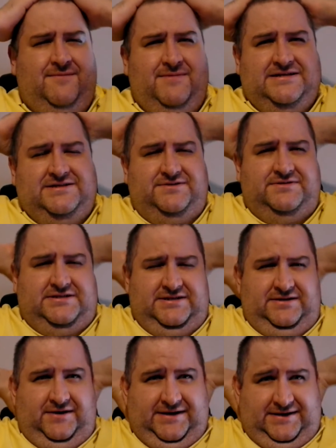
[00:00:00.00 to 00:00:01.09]
I mean, seriously,
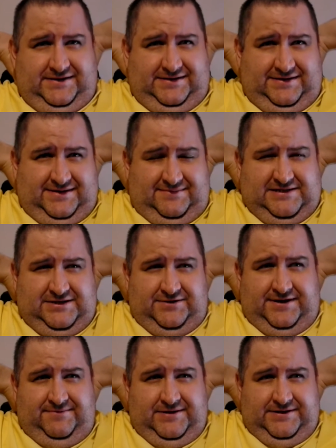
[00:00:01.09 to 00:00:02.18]
like, I'm
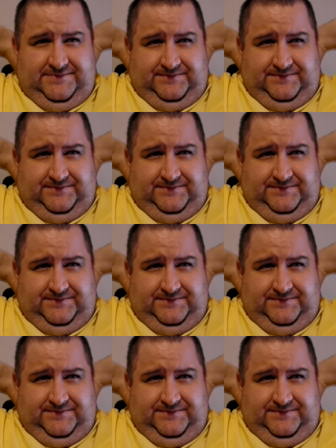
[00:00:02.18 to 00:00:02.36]
sorry, but it